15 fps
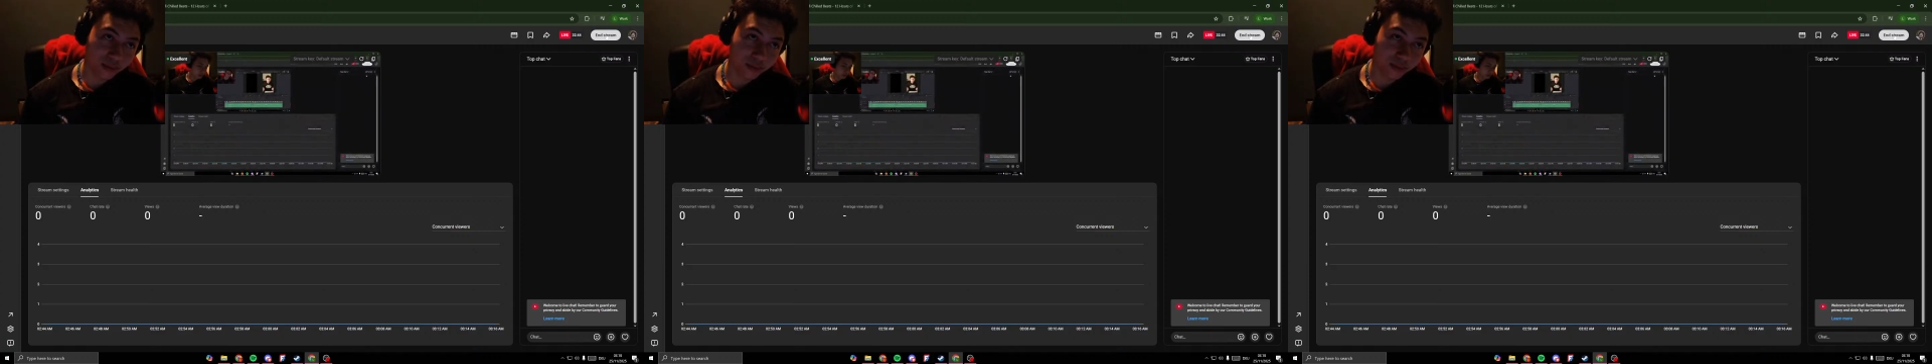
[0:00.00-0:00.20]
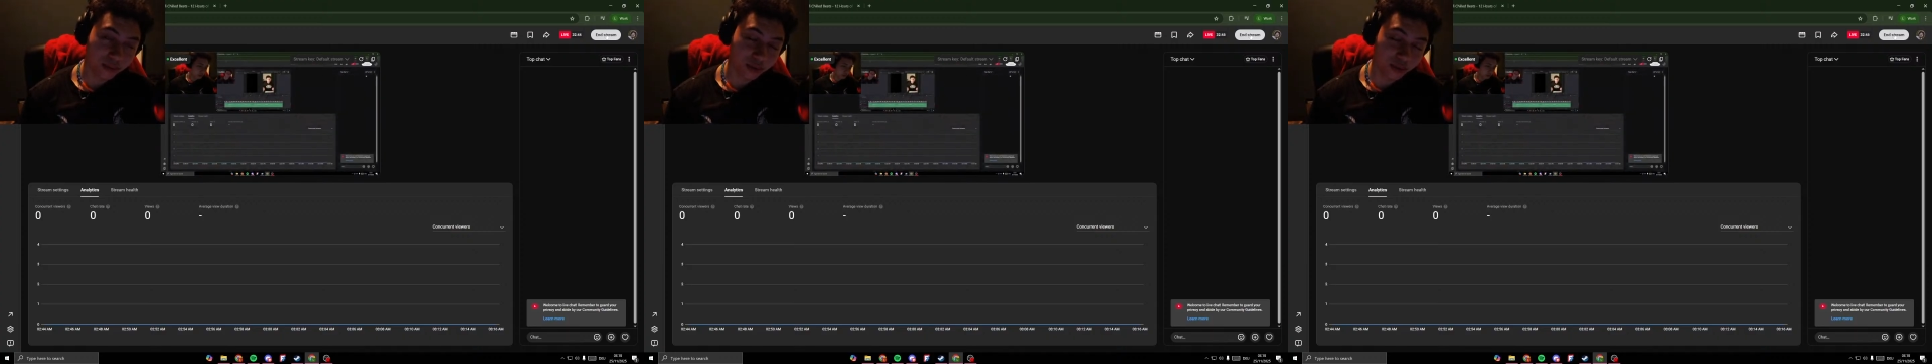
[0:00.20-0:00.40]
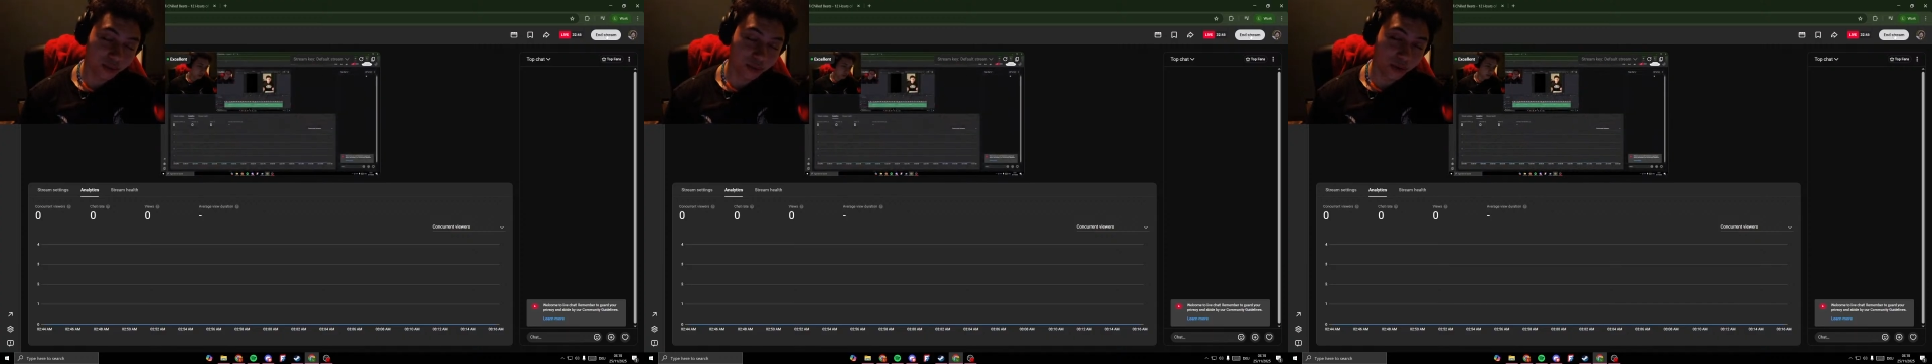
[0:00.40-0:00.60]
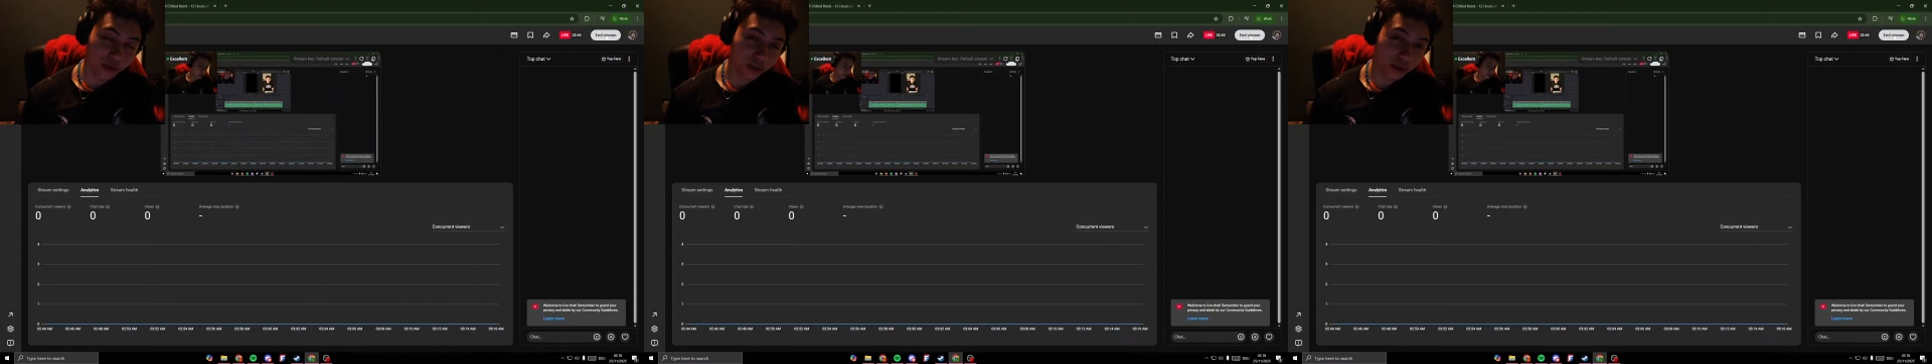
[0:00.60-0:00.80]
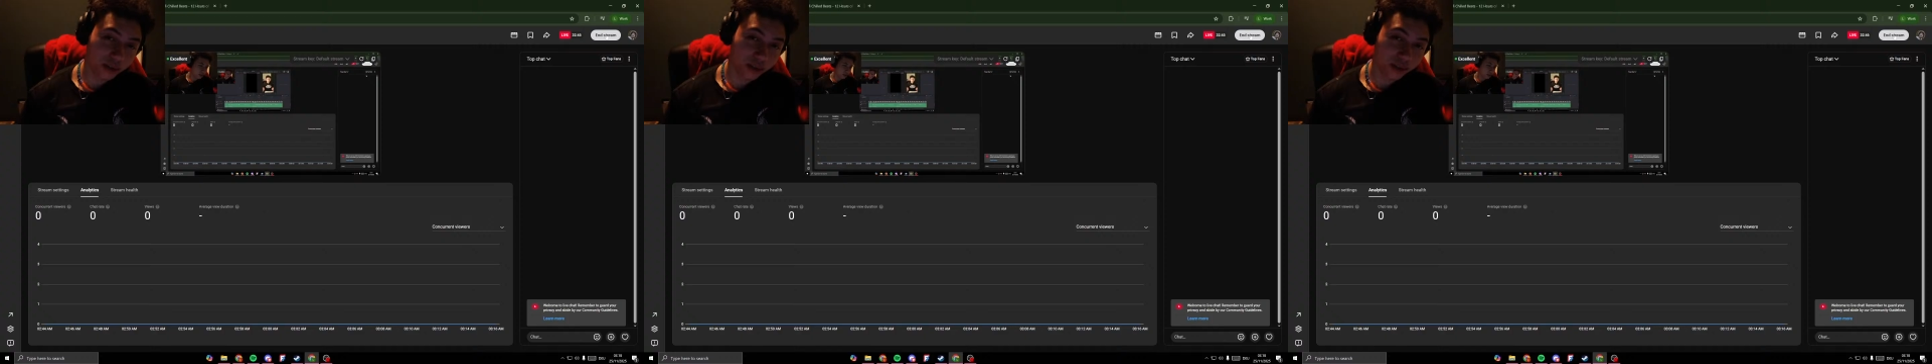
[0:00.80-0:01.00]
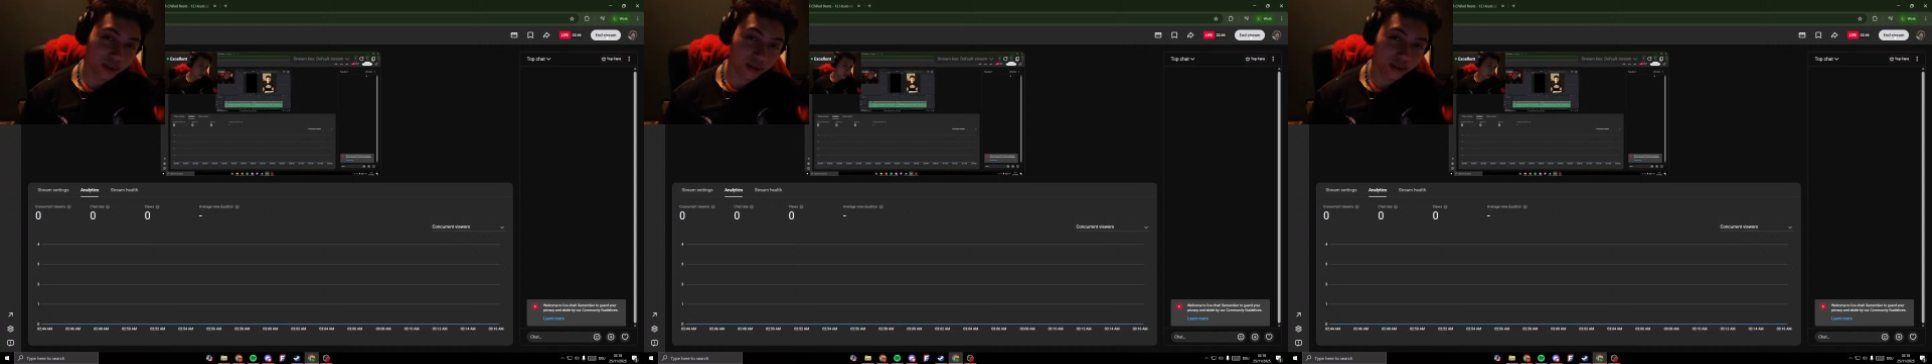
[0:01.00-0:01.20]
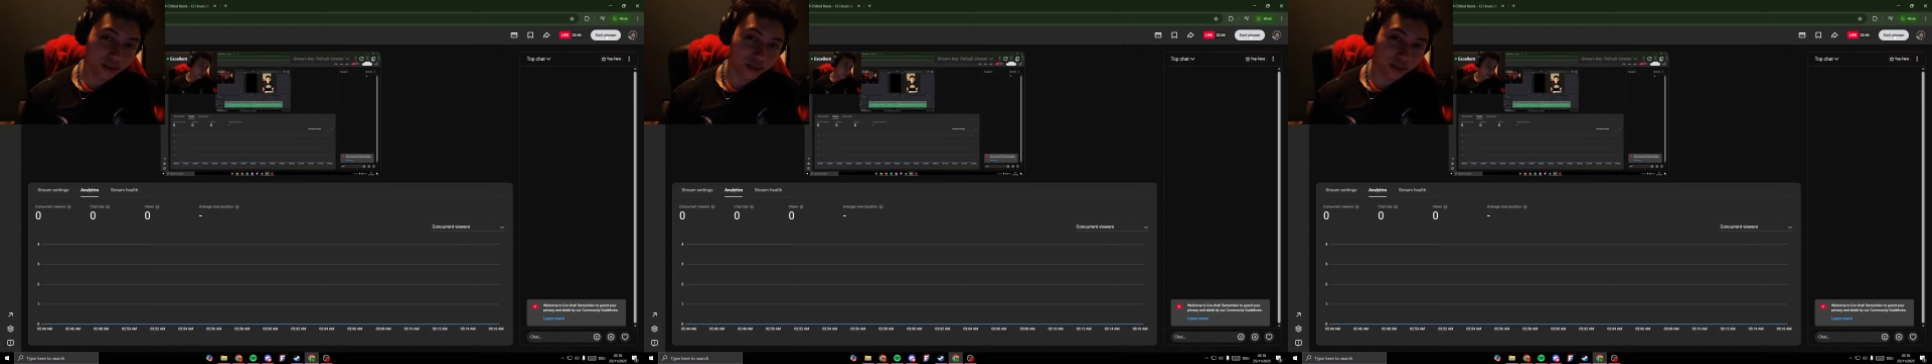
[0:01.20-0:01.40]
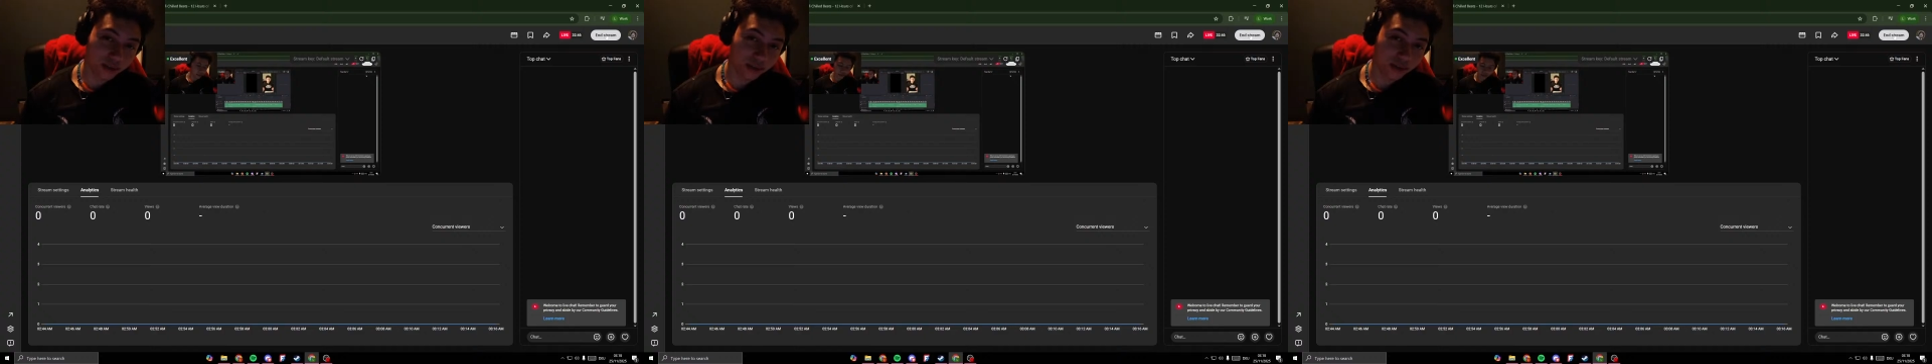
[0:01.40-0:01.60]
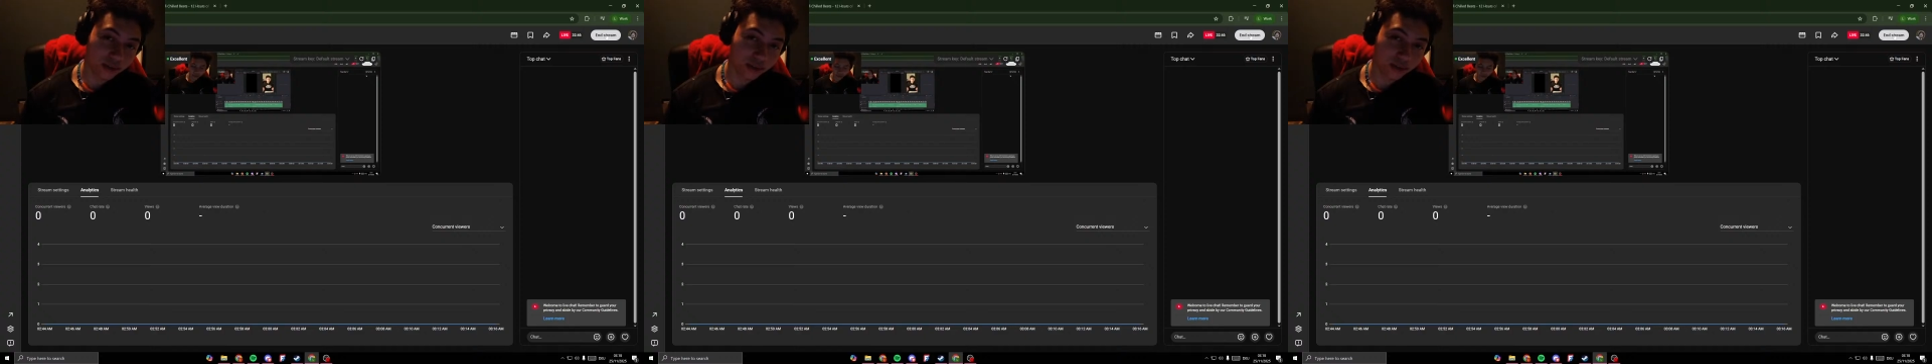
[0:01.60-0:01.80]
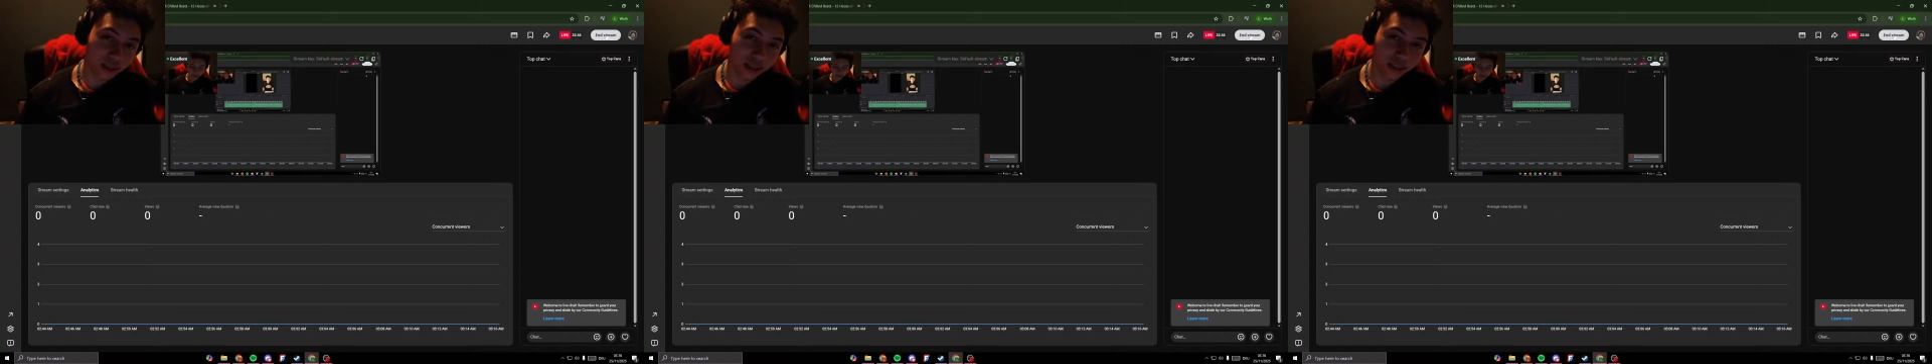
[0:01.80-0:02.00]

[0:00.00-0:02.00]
Was at work. Had